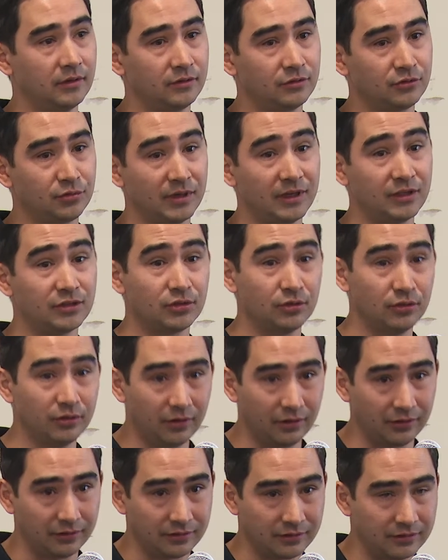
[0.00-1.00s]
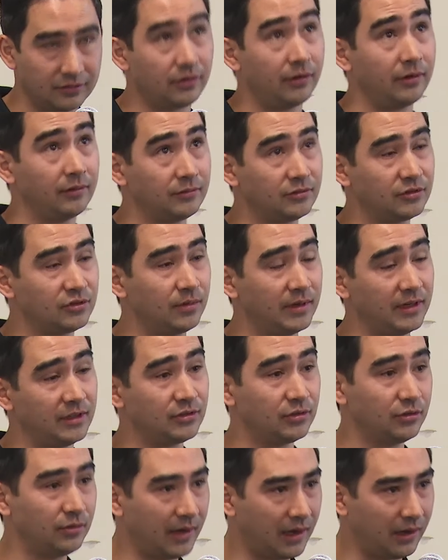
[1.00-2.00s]

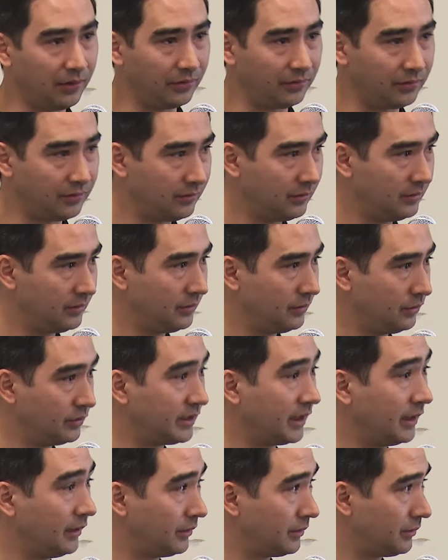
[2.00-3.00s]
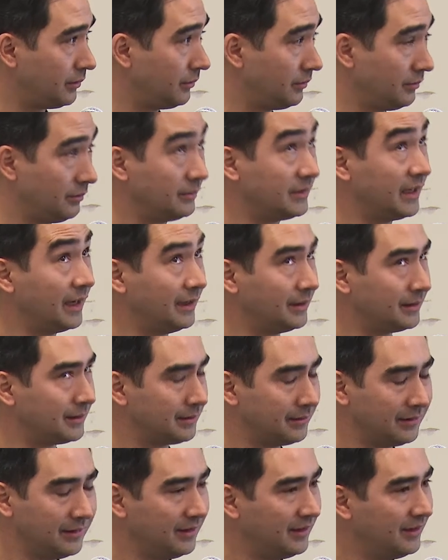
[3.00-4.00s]
$22 hours or days
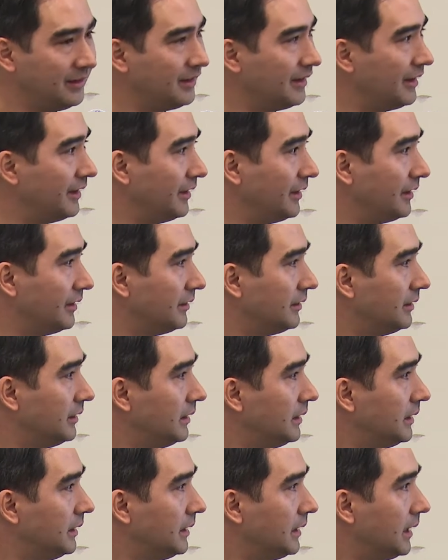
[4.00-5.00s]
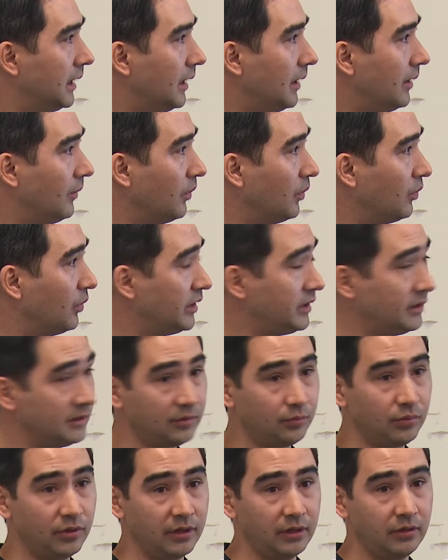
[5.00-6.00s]
a year, which is a
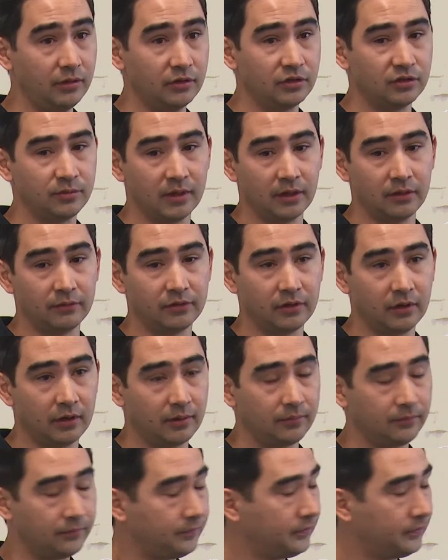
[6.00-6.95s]
pretty huge amount of time.